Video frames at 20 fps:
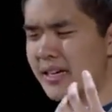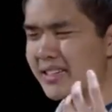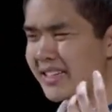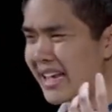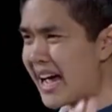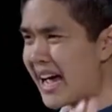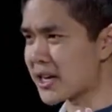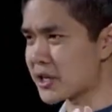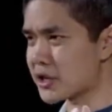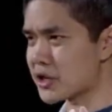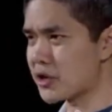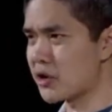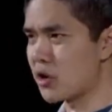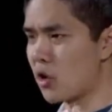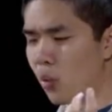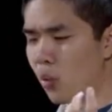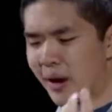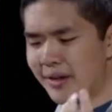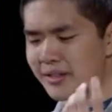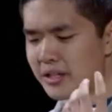catch
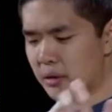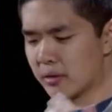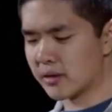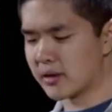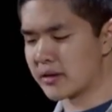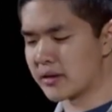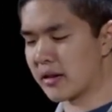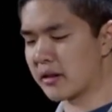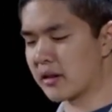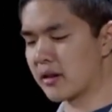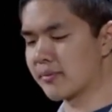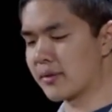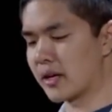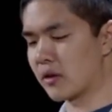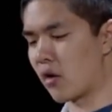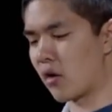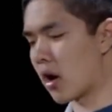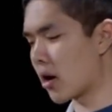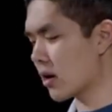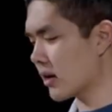when the user does something
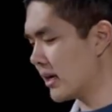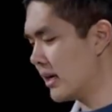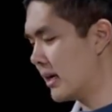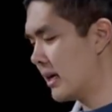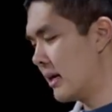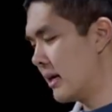wrong